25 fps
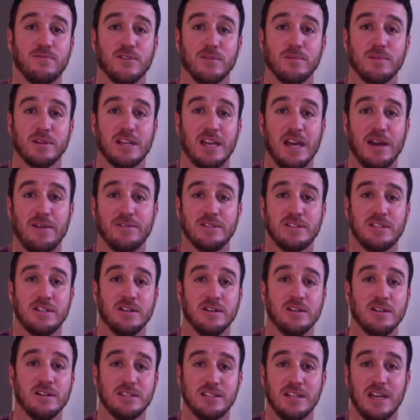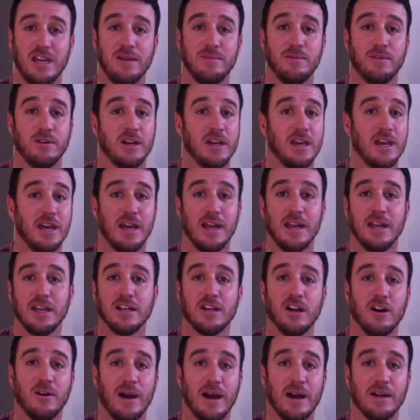from the cafeteria table and then
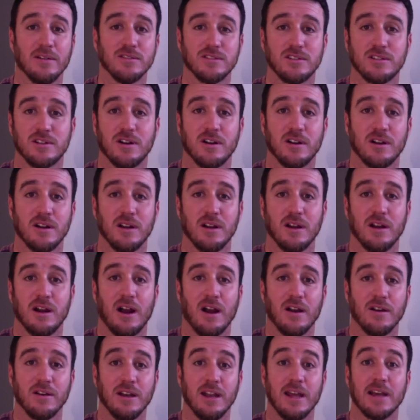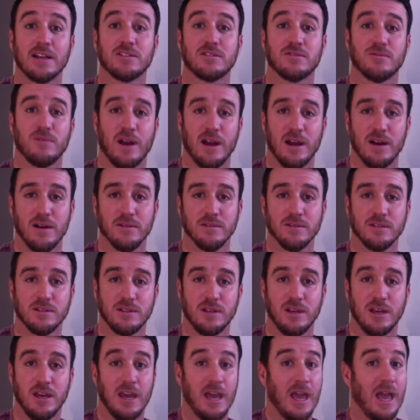go out and start our next
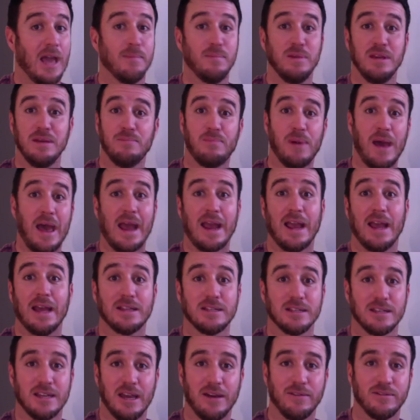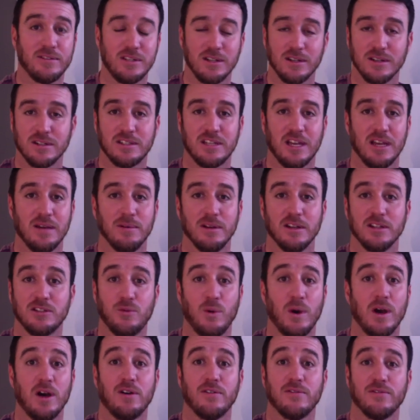rounds and be back at the cafeteria table at
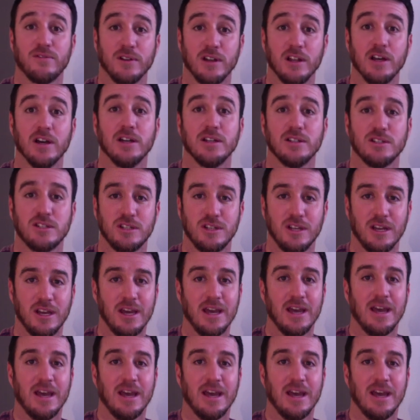12 for lunch.